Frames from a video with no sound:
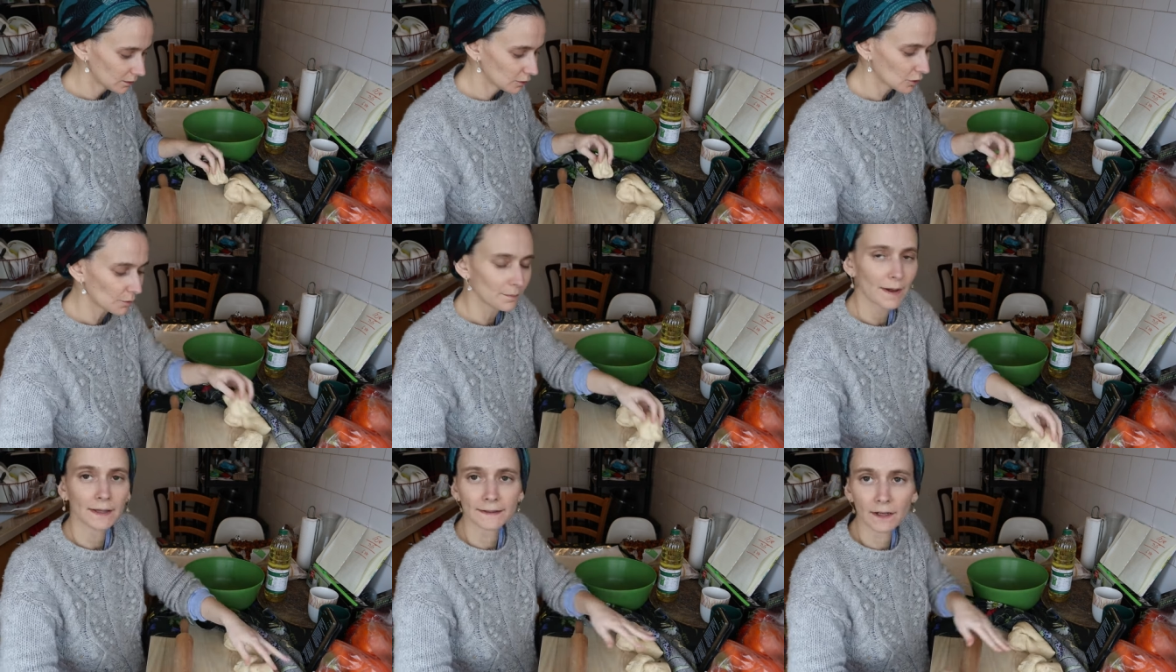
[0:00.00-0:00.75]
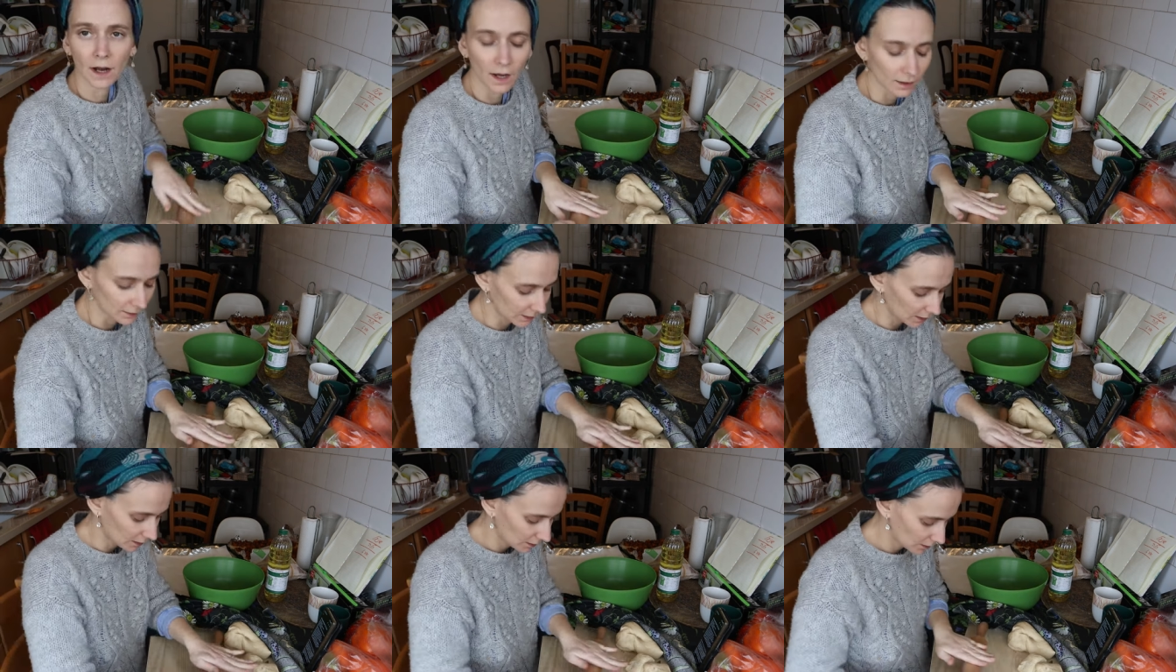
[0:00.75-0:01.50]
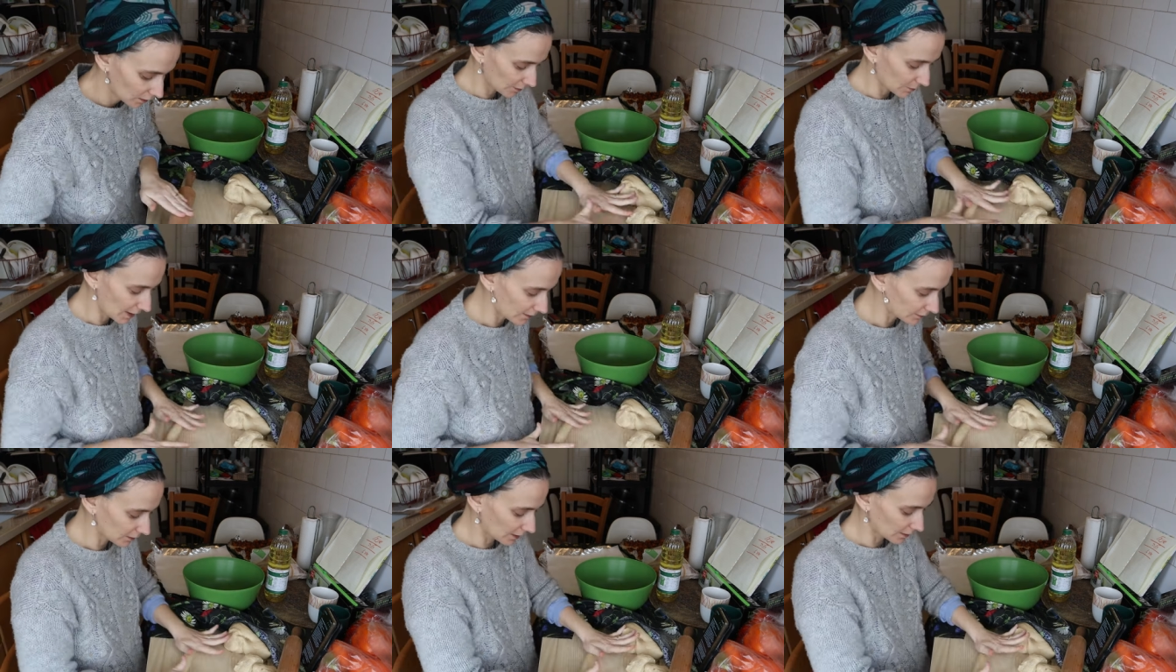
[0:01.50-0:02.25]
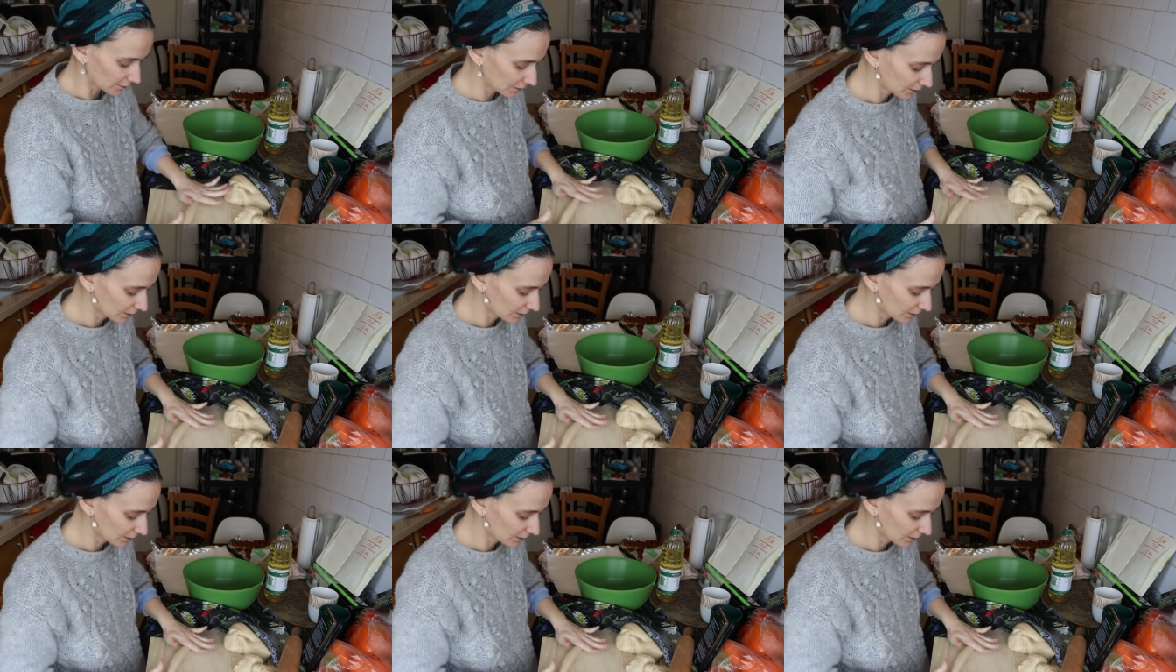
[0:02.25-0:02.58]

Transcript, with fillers: you know, melancholy. We have a lot of